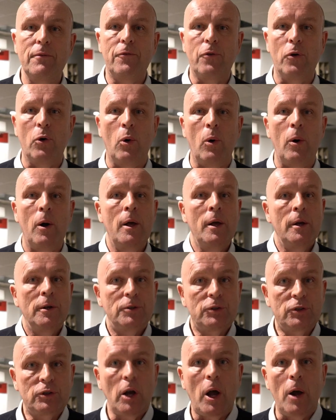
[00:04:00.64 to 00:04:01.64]
for.
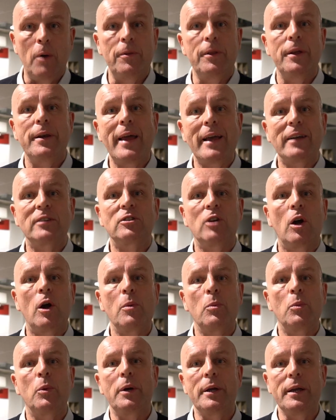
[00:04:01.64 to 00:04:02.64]
So the next
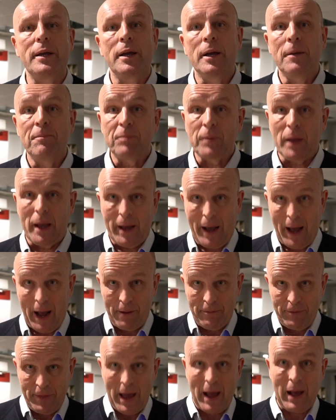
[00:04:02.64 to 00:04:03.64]
time we
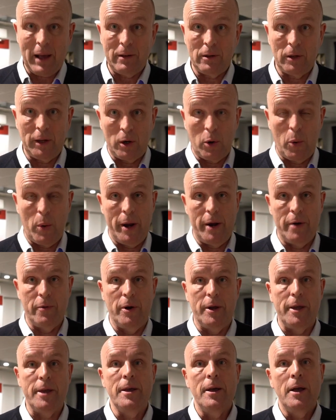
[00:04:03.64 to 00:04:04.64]
have that
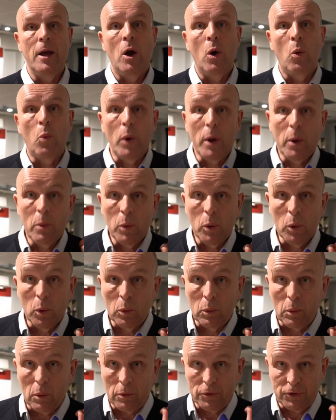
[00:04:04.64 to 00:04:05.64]
query, we
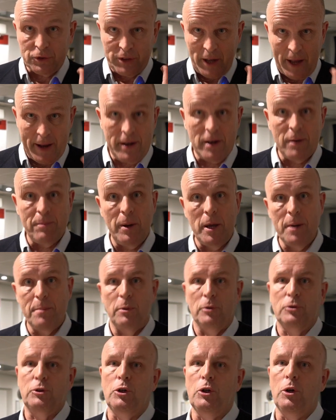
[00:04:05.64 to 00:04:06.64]
will send
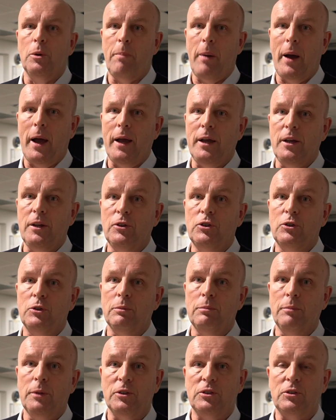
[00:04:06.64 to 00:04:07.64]
people to your page,
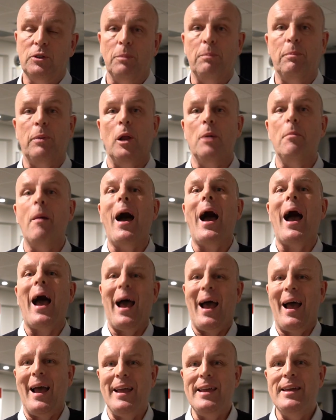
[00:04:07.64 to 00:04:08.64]
Mr. Plumber
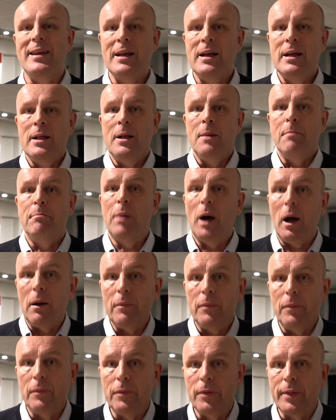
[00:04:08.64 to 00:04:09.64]
A,
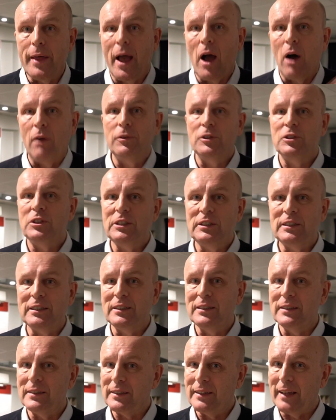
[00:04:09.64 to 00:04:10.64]
but they obviously
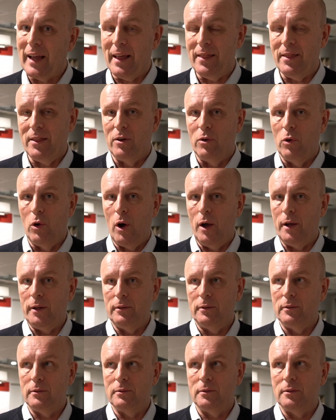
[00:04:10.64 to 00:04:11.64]
didn't get the right,
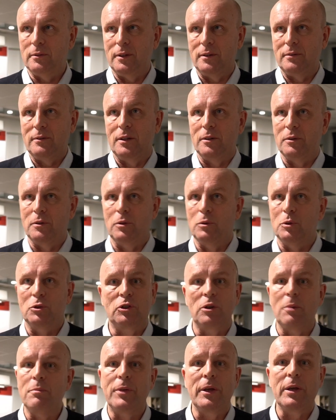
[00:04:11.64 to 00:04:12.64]
there was
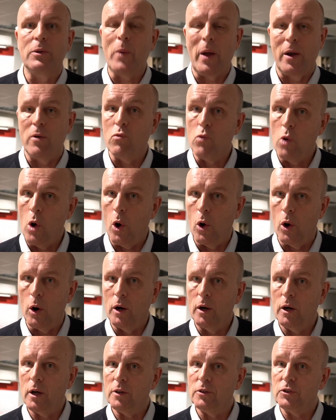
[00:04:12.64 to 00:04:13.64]
something went
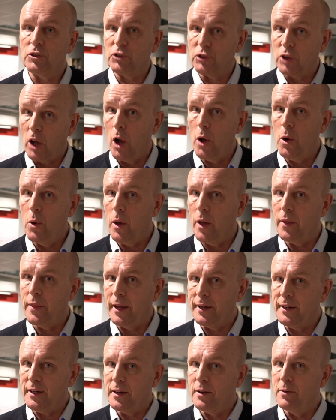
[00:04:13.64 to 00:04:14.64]
wrong, and
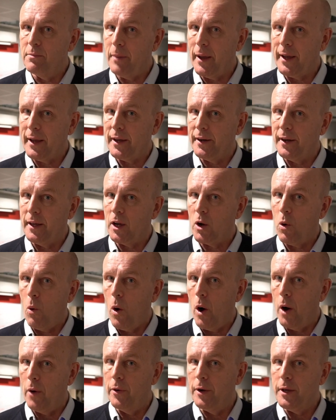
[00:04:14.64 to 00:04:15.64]
they didn't make an
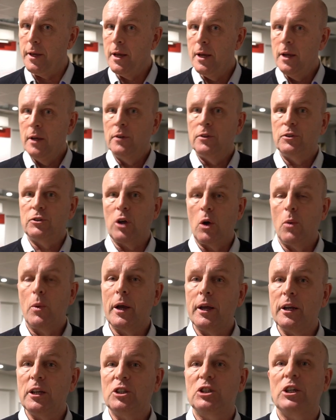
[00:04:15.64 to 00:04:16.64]
inquiry, so
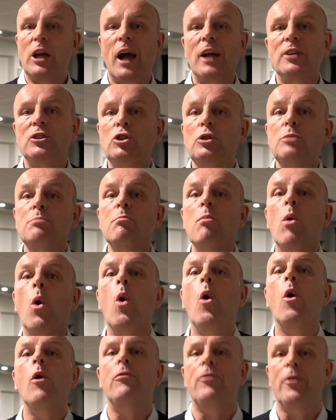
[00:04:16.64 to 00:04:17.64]
we're going to charge you
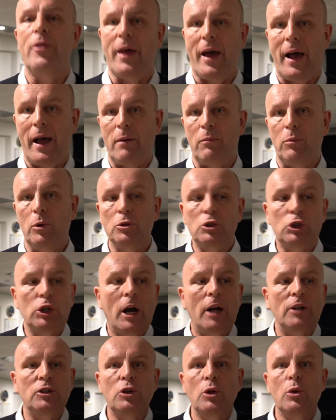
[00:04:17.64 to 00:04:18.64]
more for that. We'll
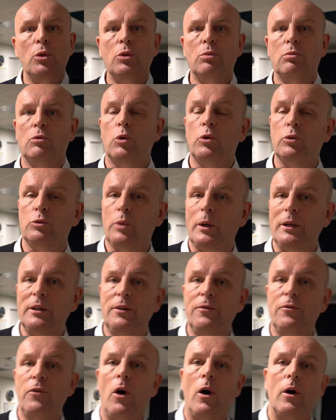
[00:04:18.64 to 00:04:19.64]
charge you
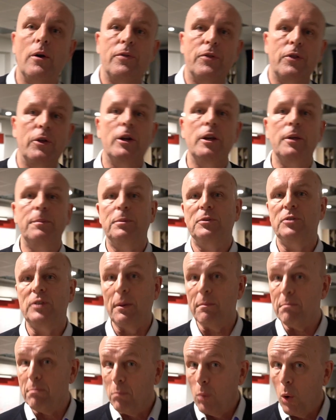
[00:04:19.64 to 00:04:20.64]

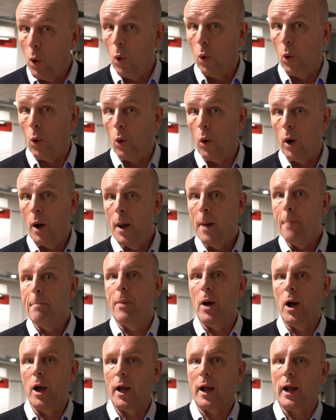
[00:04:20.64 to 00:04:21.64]
25-30% more
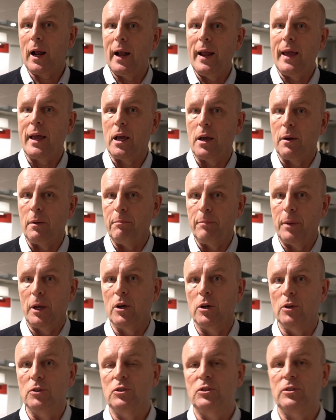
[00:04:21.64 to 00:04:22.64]
per click
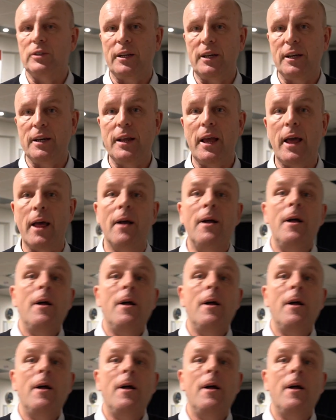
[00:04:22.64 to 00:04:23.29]
because they didn't get.